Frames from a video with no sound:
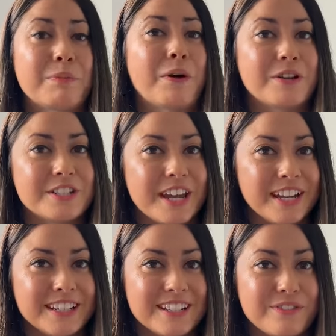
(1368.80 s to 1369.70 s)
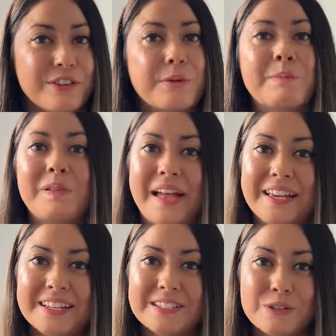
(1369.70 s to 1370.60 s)
project for your
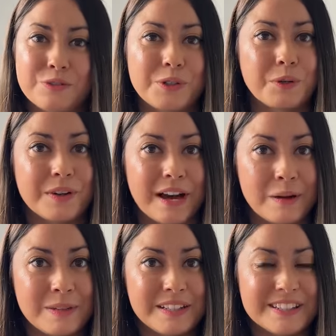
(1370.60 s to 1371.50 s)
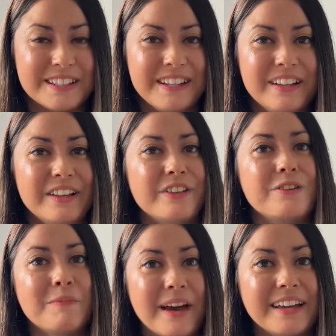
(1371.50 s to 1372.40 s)
blanket or for your garment, you
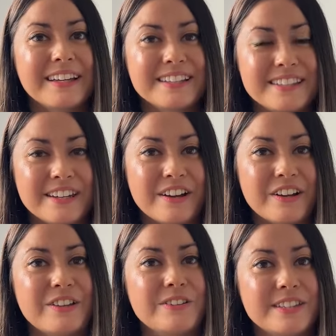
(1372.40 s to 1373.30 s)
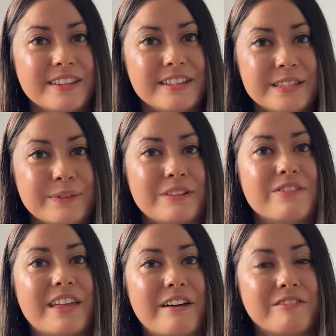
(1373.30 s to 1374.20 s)
might consider using this one for
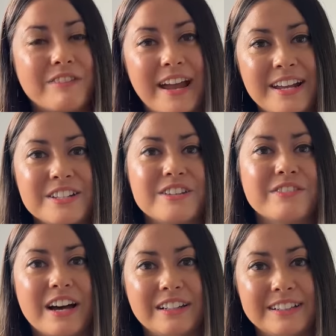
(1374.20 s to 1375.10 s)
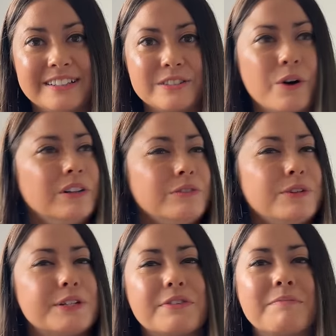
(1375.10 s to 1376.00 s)
that range of colours, all of
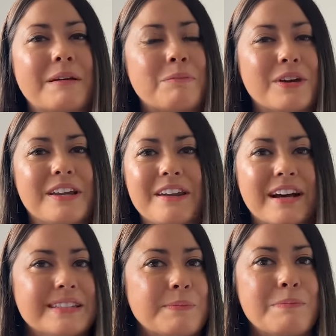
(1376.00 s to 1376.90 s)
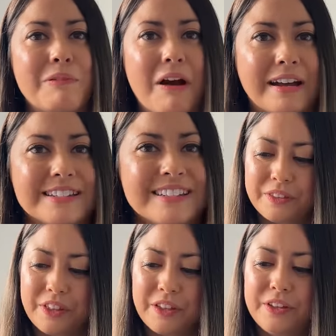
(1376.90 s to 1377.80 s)
which from memory are nice and bright.
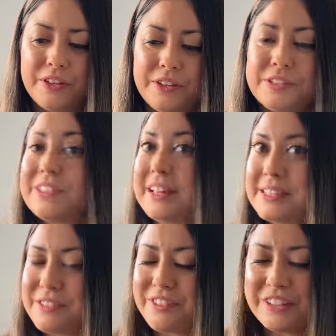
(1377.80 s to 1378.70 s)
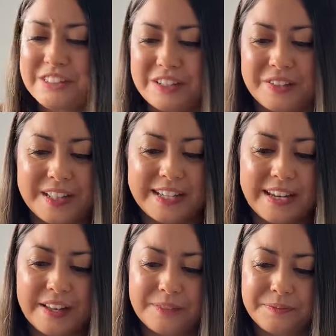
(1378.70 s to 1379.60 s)
So that's the first acrylic
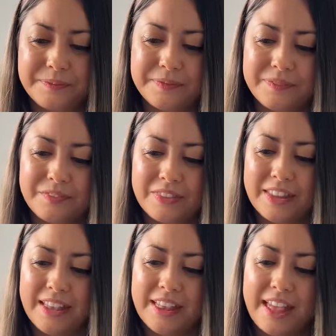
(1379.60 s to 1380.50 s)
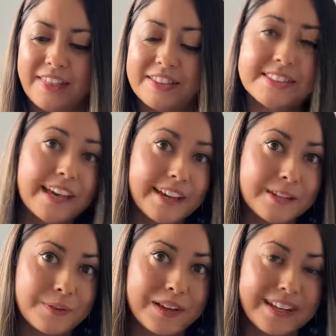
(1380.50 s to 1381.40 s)
yarn. And the
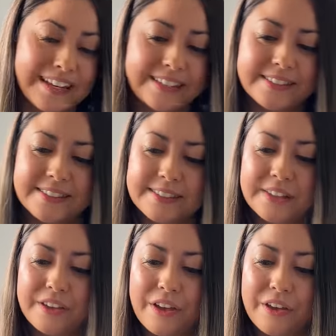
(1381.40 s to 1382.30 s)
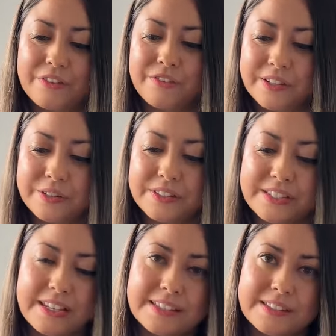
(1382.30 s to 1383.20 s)
second one is
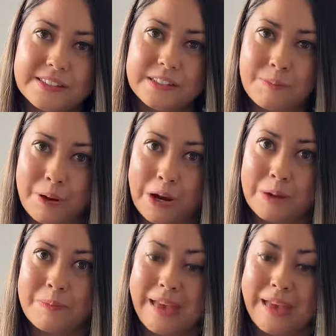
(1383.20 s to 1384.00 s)
Fiddlesticks Superb